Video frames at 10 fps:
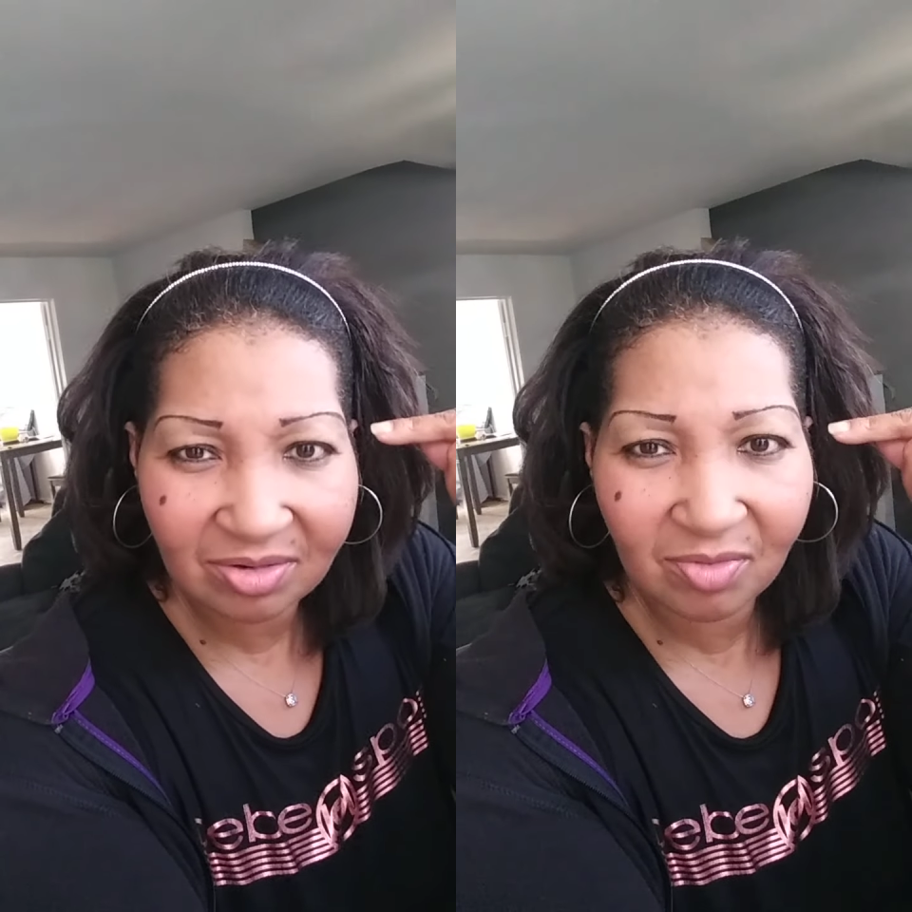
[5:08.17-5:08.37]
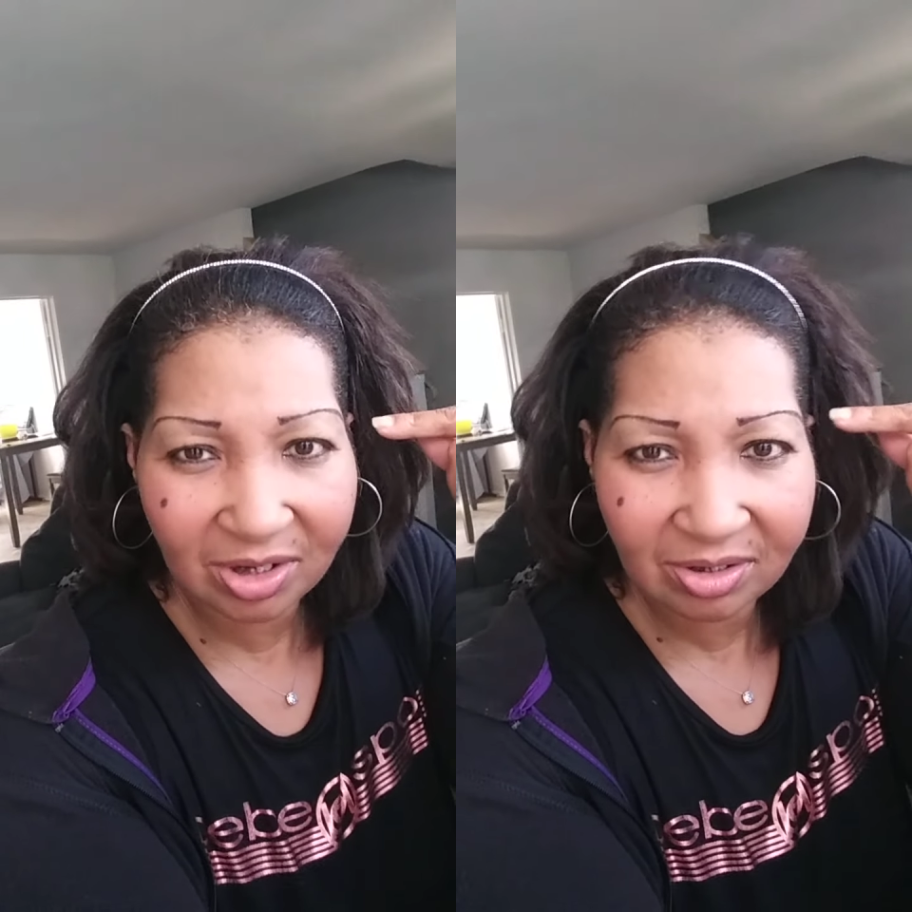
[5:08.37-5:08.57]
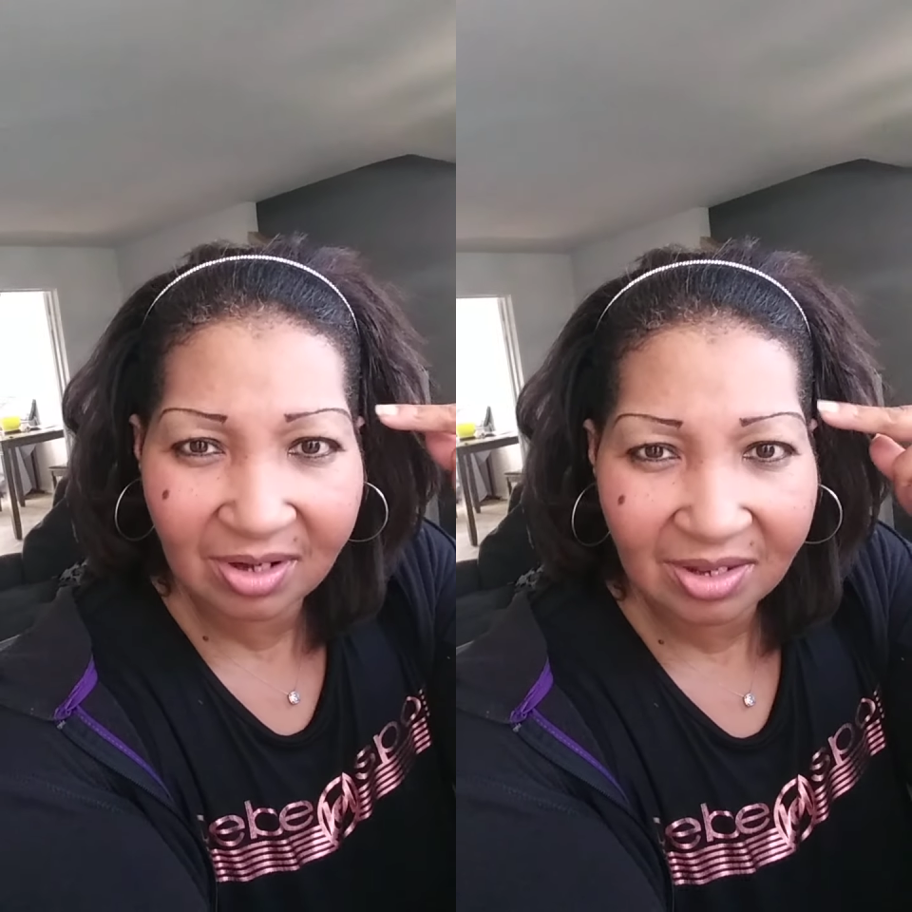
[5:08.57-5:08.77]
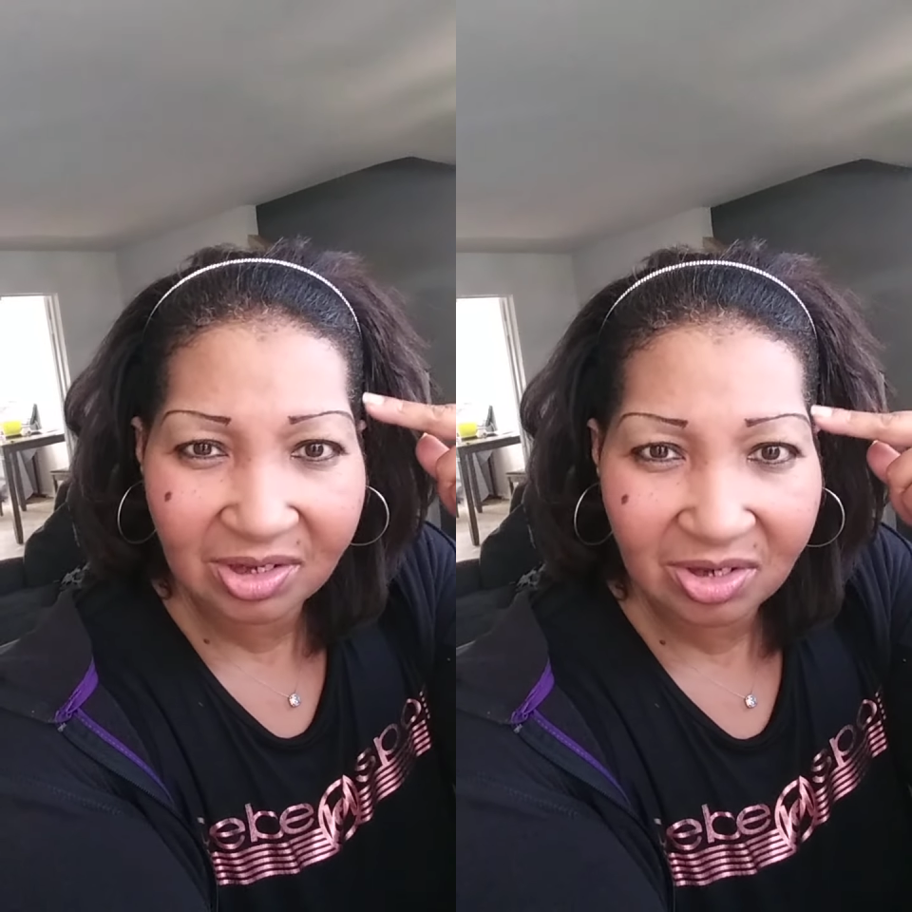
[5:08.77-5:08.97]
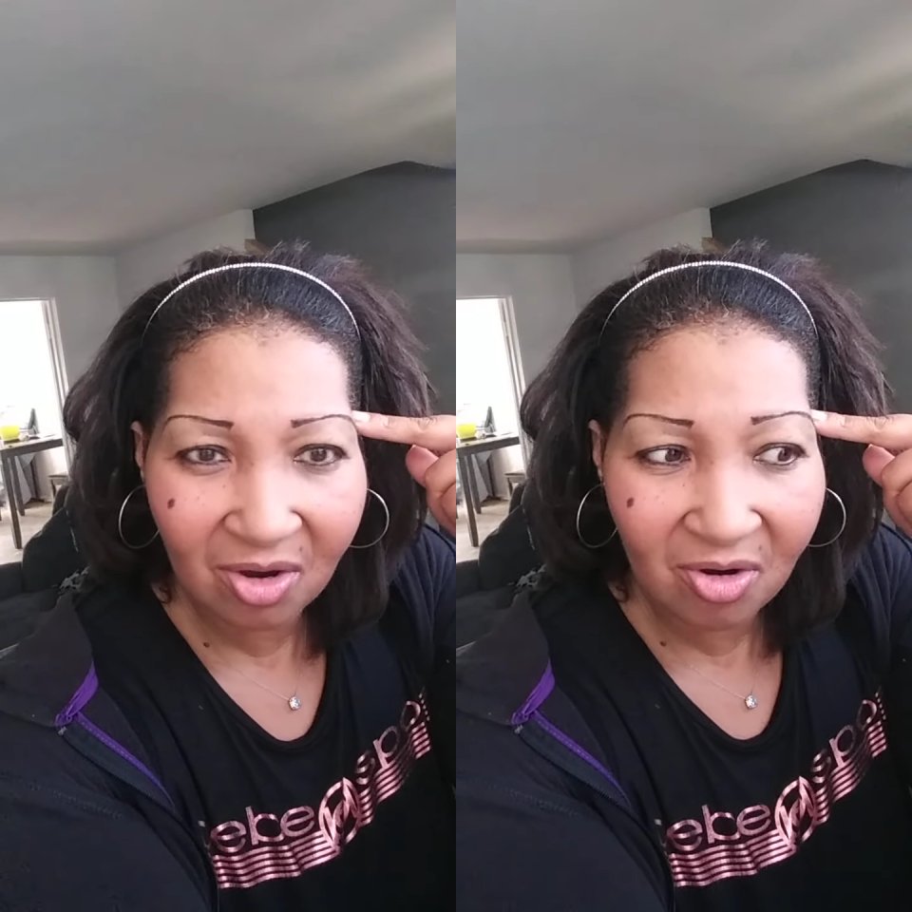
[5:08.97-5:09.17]
one another,
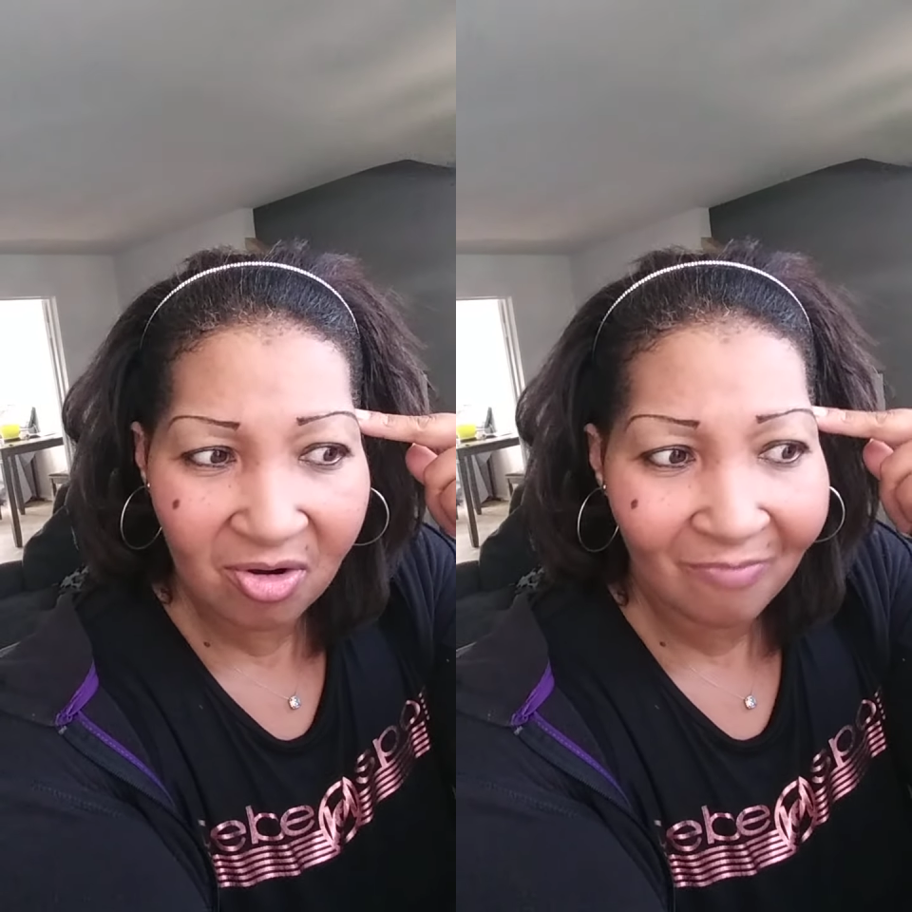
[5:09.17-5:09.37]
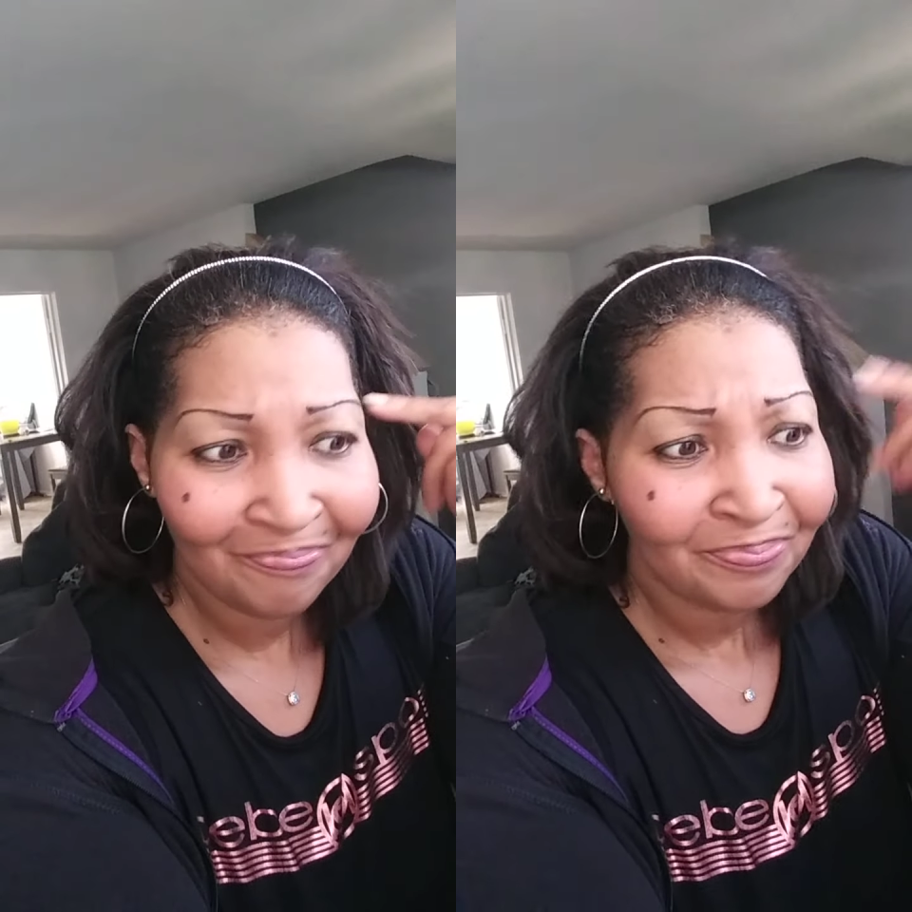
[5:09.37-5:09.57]
y'all.